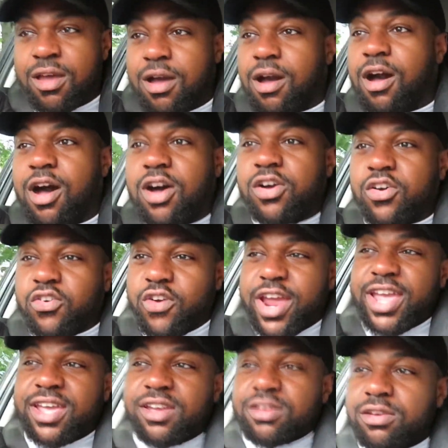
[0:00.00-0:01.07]
aren't
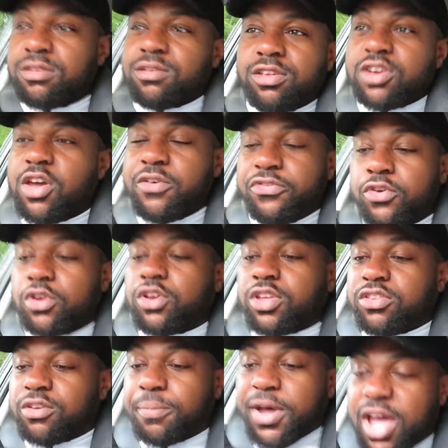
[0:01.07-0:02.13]
great, and you know, if you're
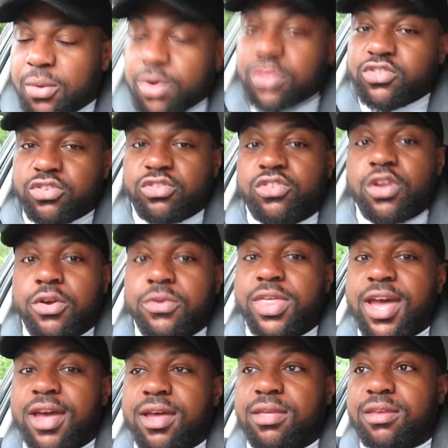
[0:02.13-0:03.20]
looking to buy one, just know
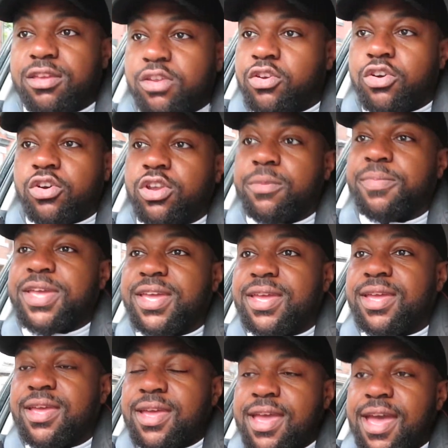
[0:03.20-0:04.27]
that you're not going to be
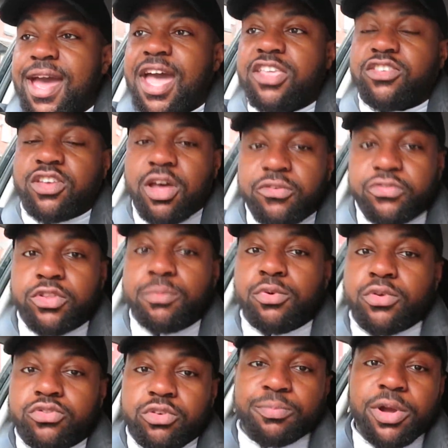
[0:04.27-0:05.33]
as
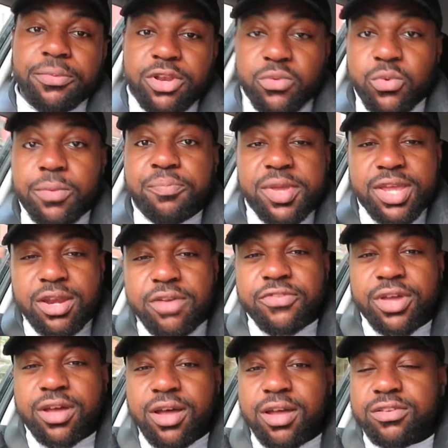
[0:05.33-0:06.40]
comfortable as you probably would be in
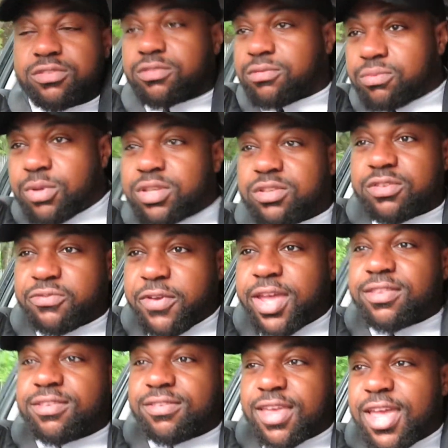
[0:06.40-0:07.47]
other cars, which is fair
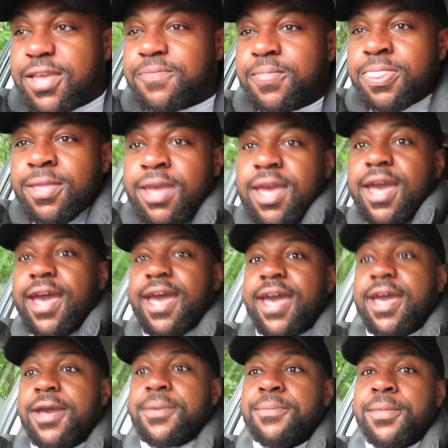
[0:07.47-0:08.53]
to say.
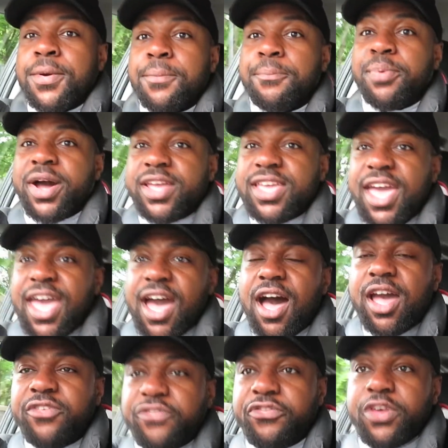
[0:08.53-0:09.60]
But yeah,
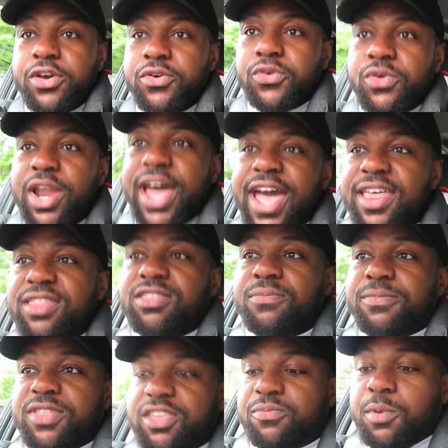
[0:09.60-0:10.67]
I feel like
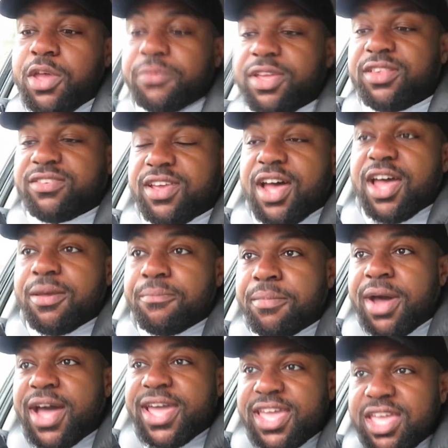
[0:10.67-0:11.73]
at this moment in time,
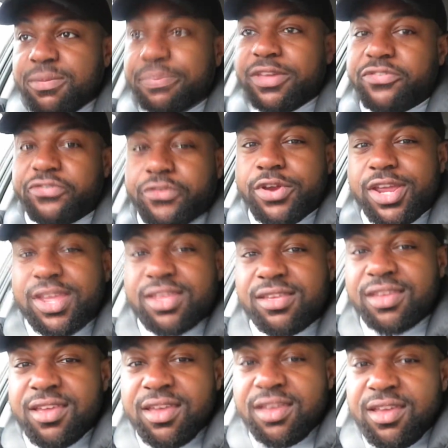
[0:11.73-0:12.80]
my
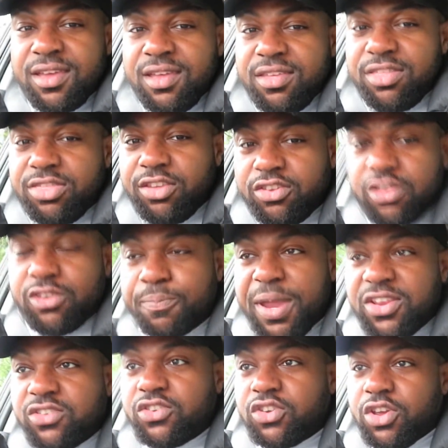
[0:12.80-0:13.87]
EP3, the
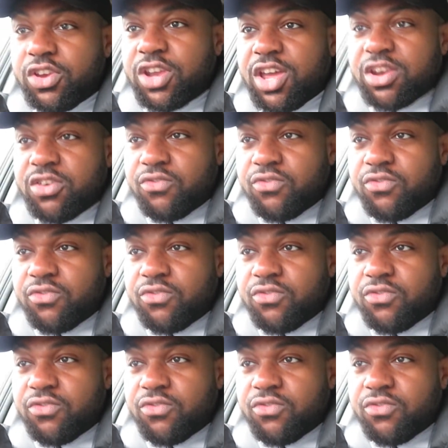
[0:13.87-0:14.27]
suspension and the